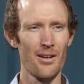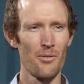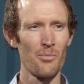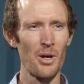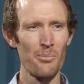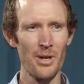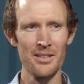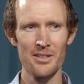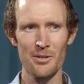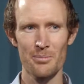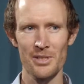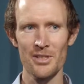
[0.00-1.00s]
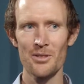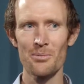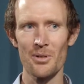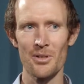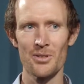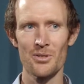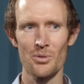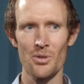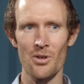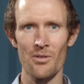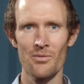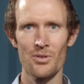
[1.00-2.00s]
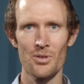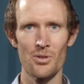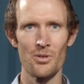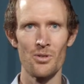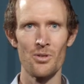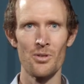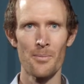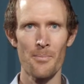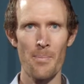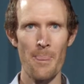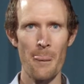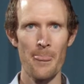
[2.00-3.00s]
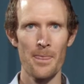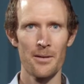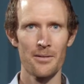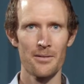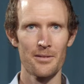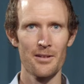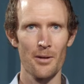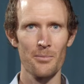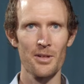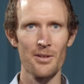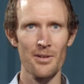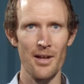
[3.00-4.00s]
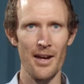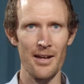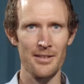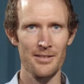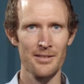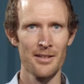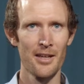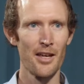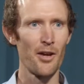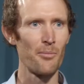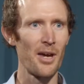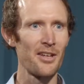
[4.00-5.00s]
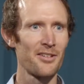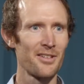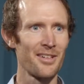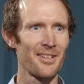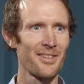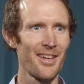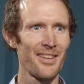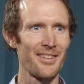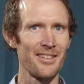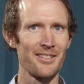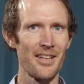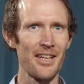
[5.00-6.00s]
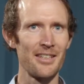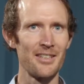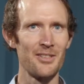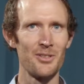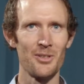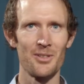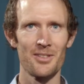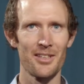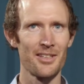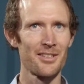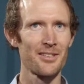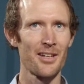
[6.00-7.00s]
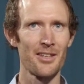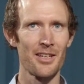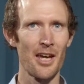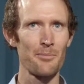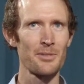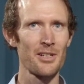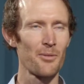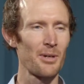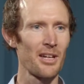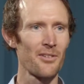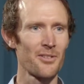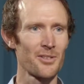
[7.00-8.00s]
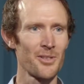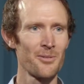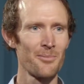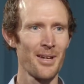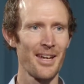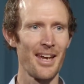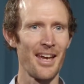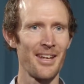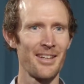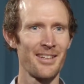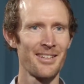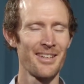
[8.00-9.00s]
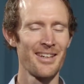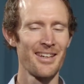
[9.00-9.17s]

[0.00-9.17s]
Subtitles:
my basic principle is sort of to come to class imagining that there's 80 students sitting inside the camera at the back of the room and